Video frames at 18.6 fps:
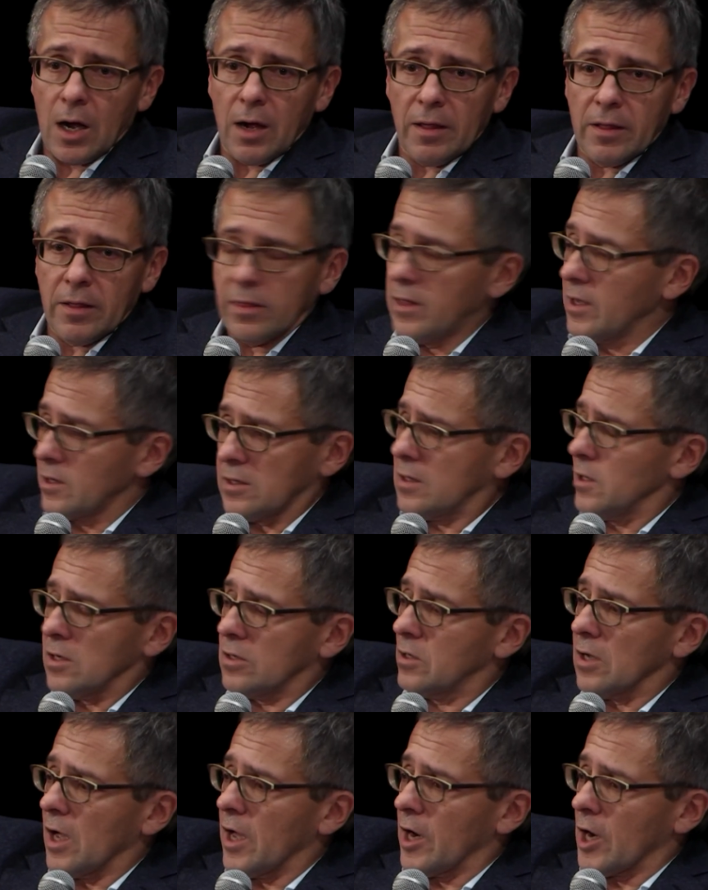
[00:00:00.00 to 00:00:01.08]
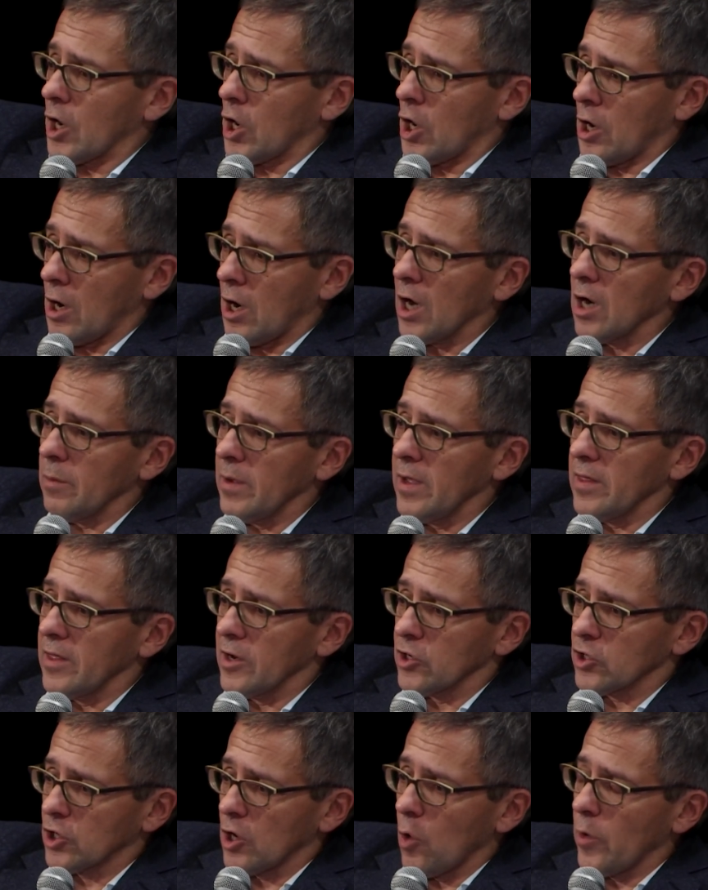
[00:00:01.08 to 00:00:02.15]
This is an economy that
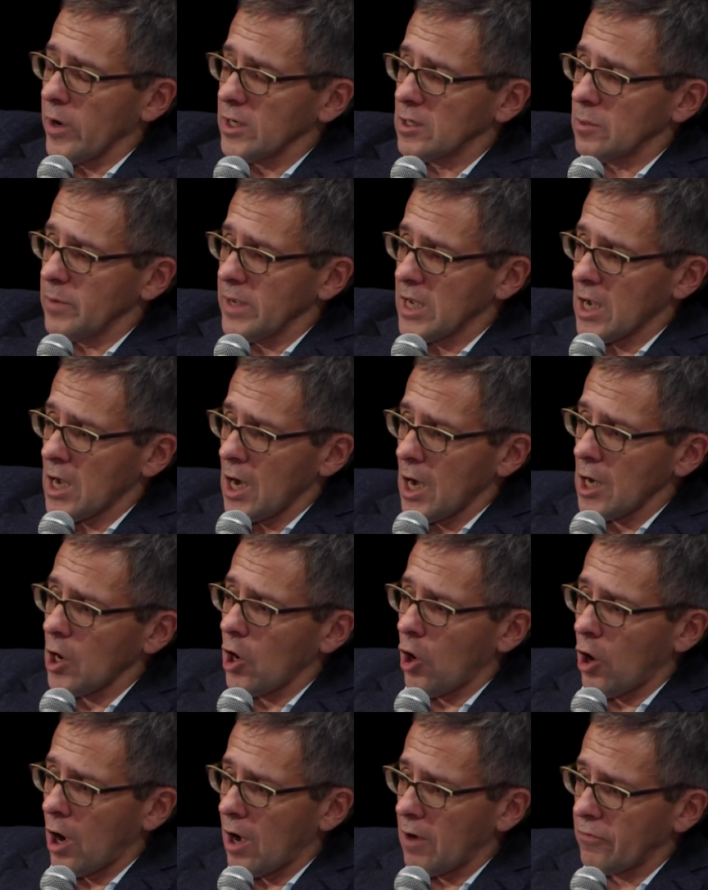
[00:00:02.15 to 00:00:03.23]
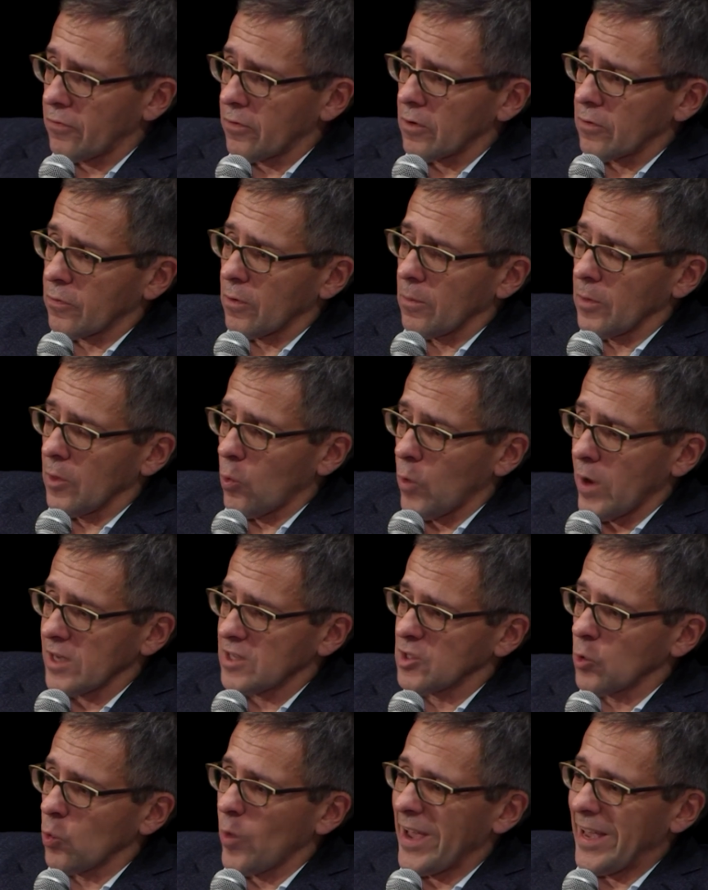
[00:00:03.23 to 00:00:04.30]
is going to be cut off from the West
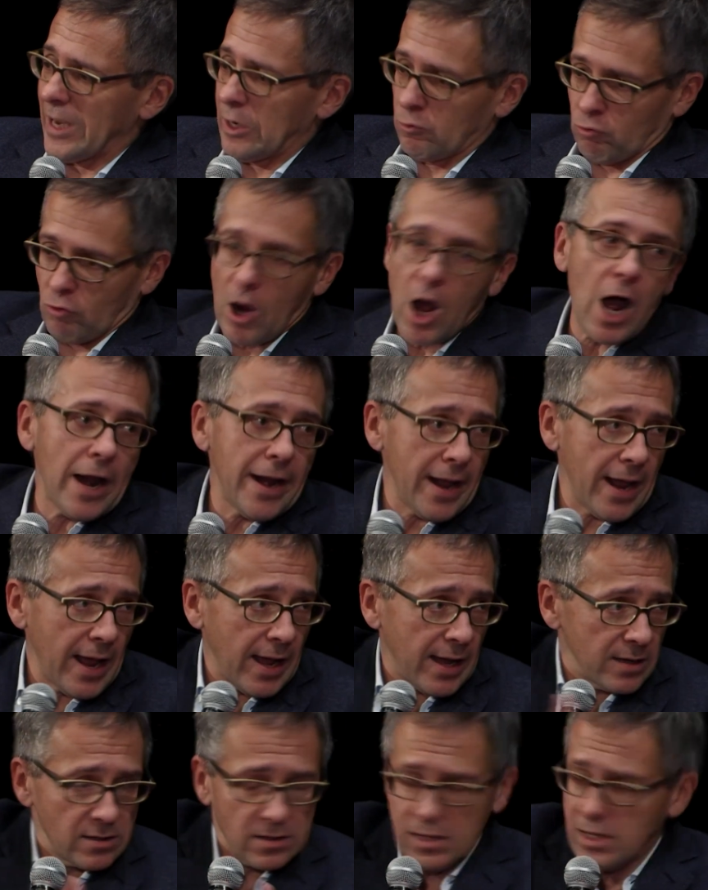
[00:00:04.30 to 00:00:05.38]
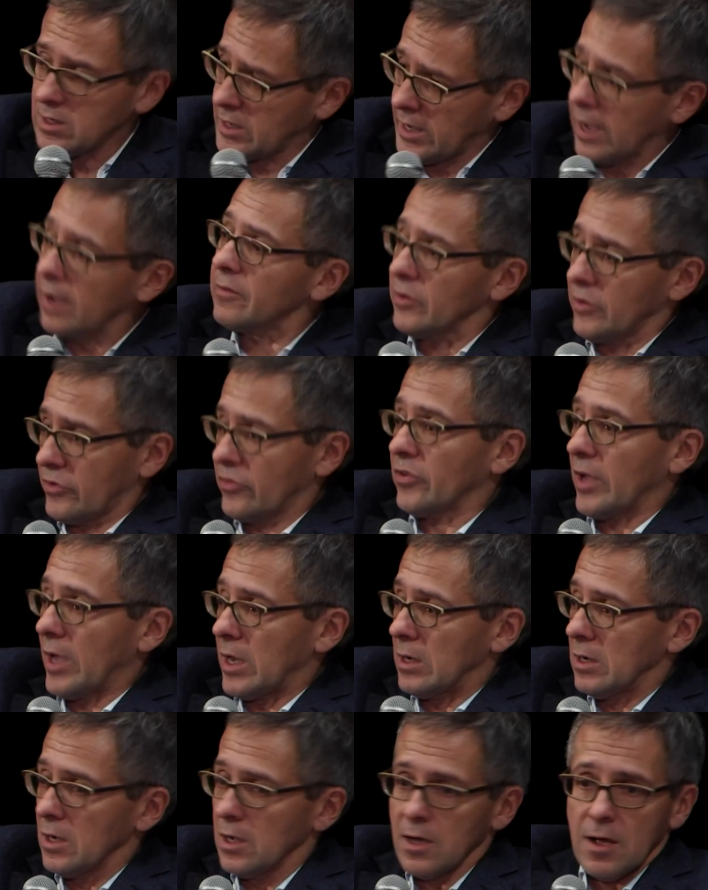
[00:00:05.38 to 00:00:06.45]
the way Iran has, as Kevin said.
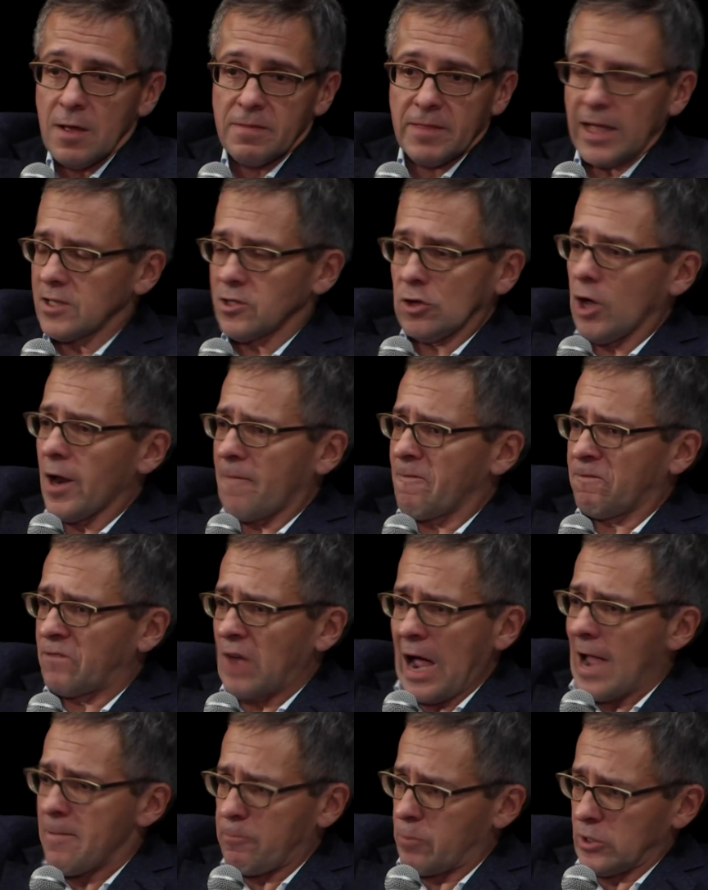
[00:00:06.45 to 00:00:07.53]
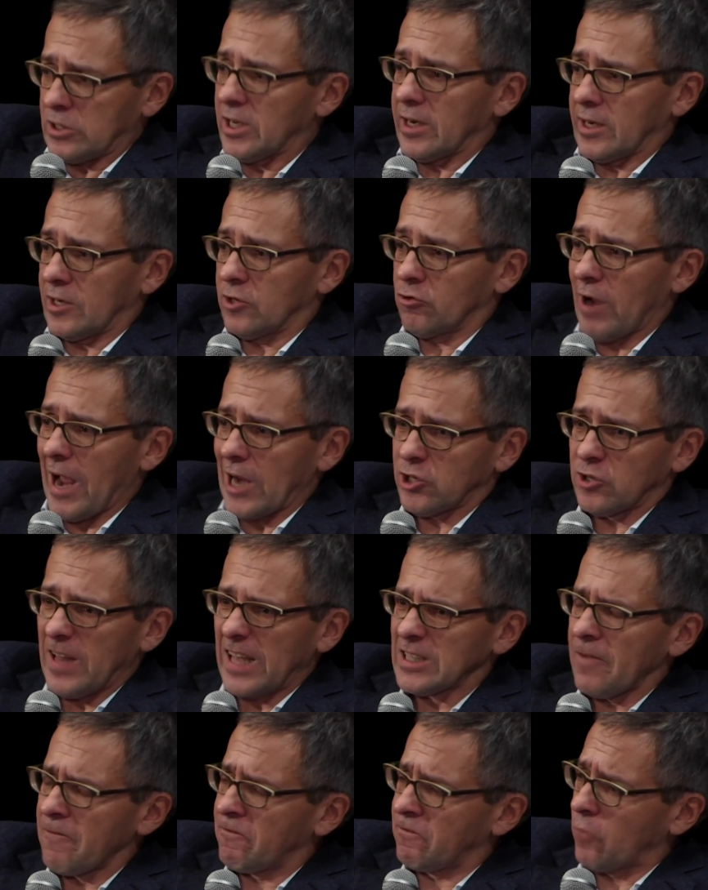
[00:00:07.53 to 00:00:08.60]
That's not a 5% contraction. That's
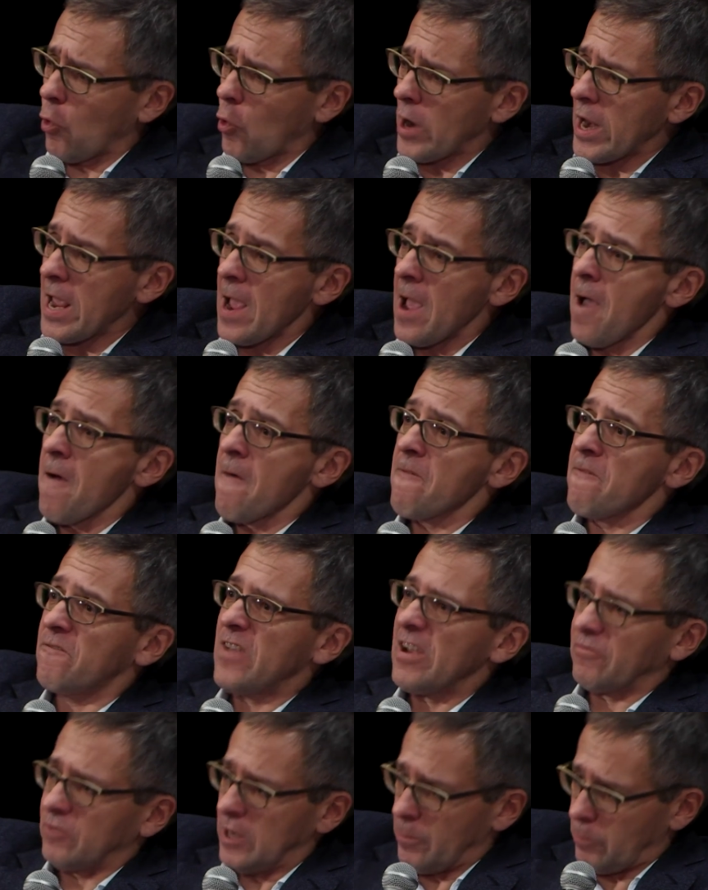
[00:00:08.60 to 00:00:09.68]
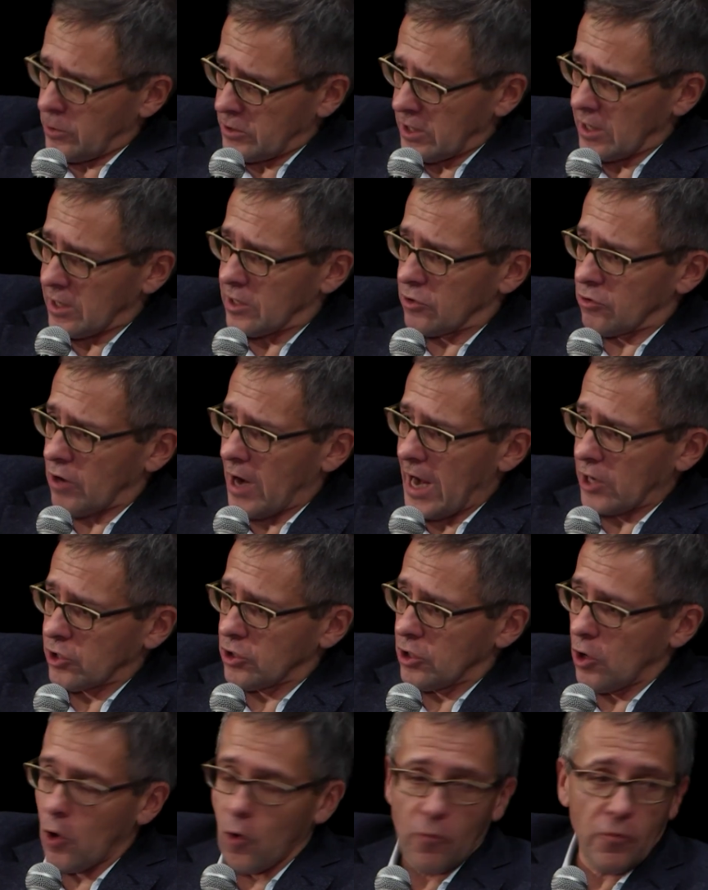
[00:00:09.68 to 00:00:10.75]
a 40, 50%
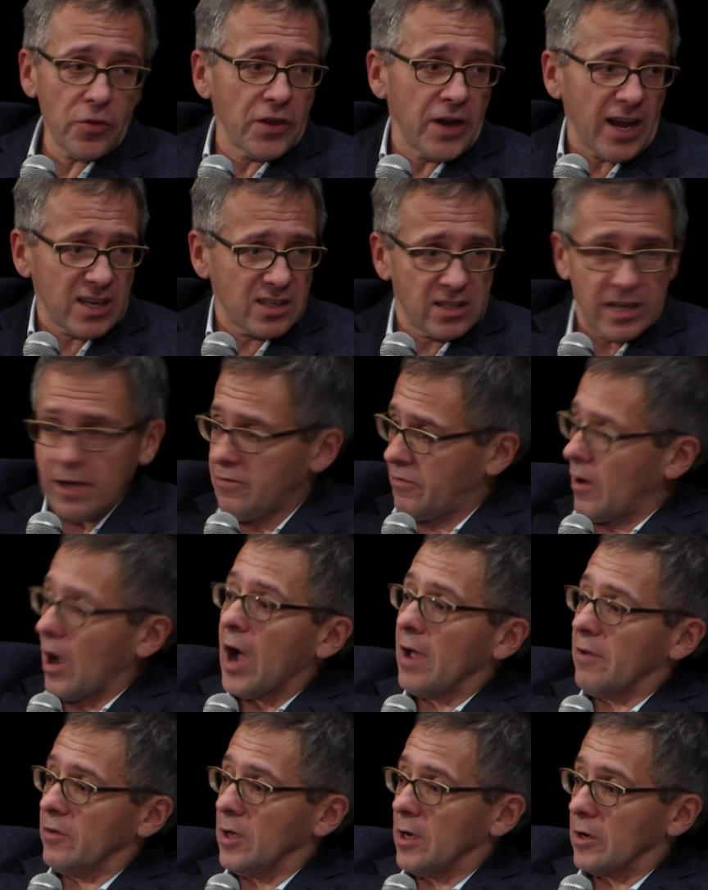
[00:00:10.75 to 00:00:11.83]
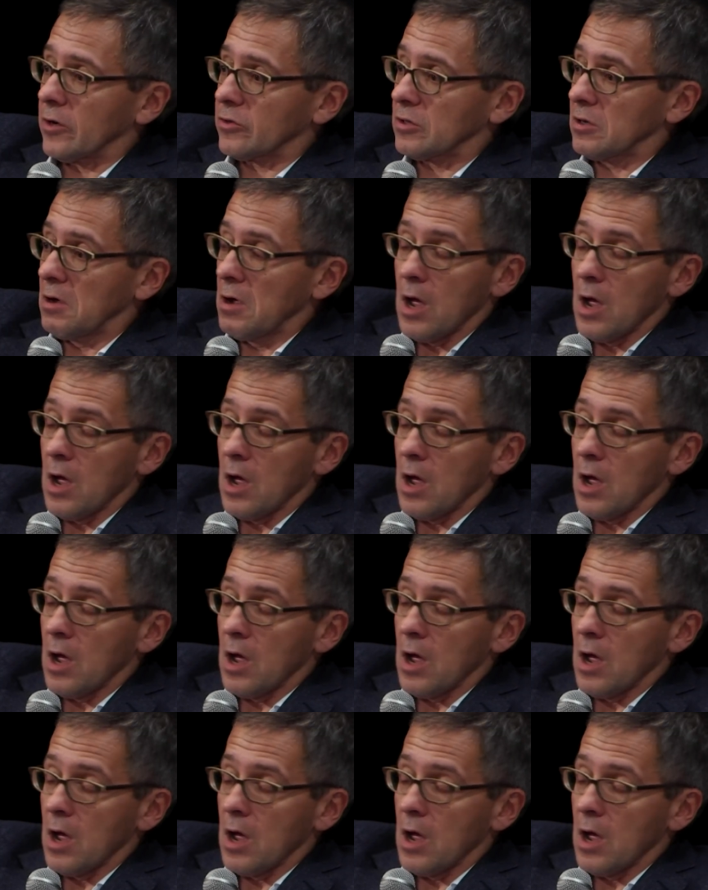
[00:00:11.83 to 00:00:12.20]
contraction over the next, say, 5 years.